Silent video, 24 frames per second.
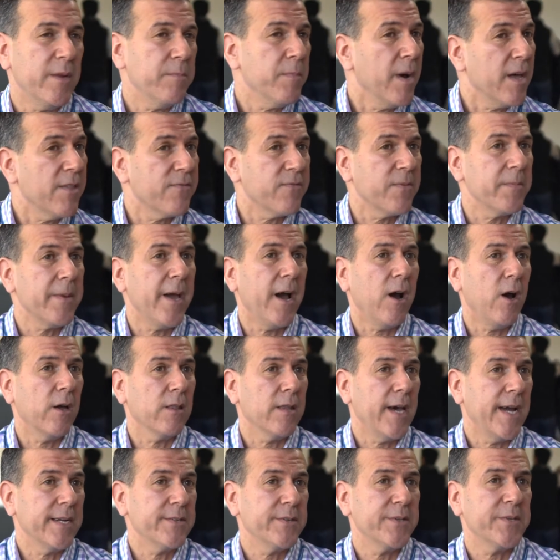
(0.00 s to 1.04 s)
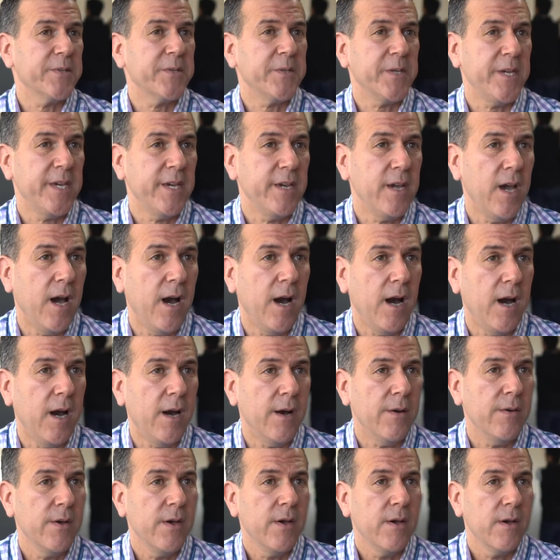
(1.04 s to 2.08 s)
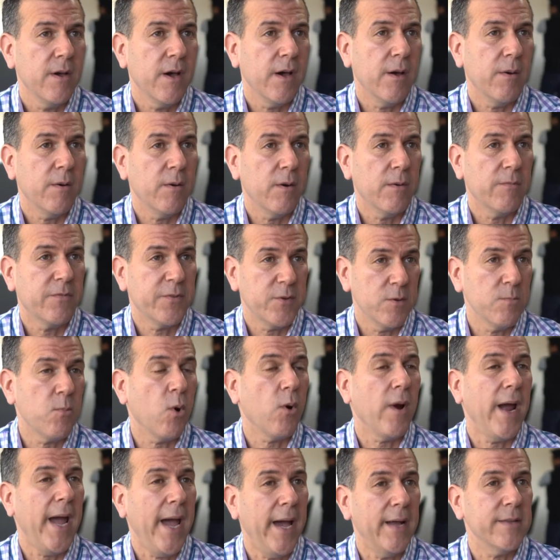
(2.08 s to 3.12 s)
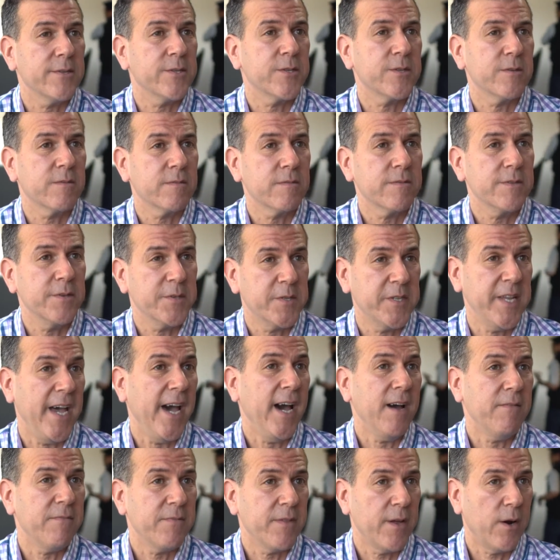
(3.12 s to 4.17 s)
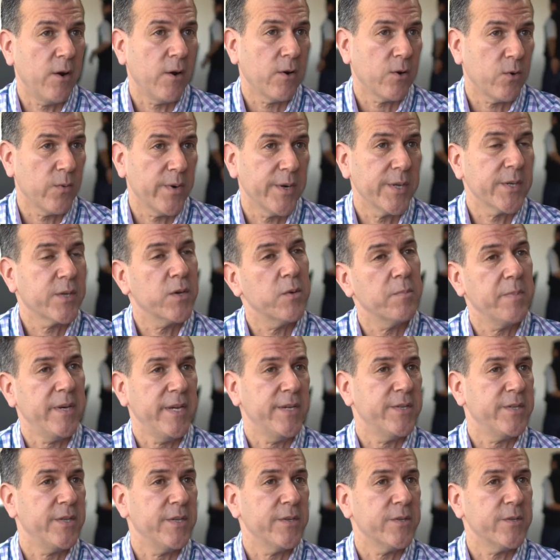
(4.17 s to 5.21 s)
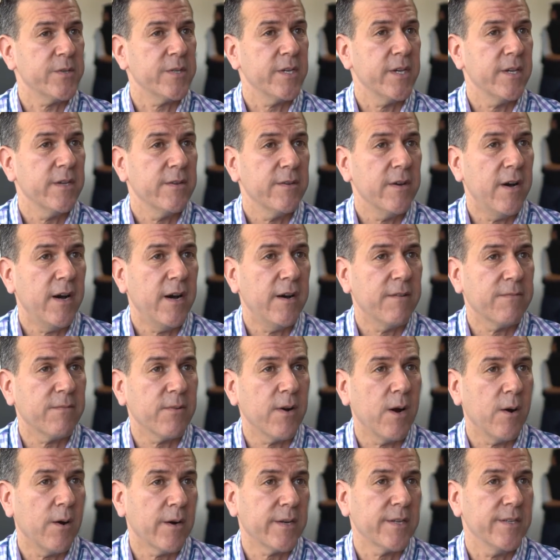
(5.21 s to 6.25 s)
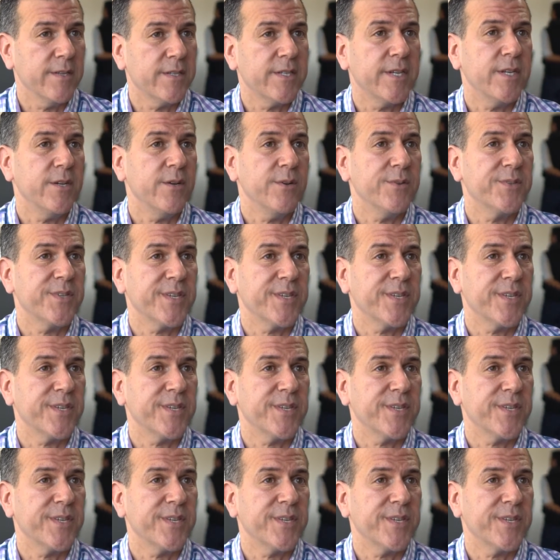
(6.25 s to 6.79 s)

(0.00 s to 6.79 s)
a month from now, I'd like to see a few more adds to staff that are critical pieces for our continued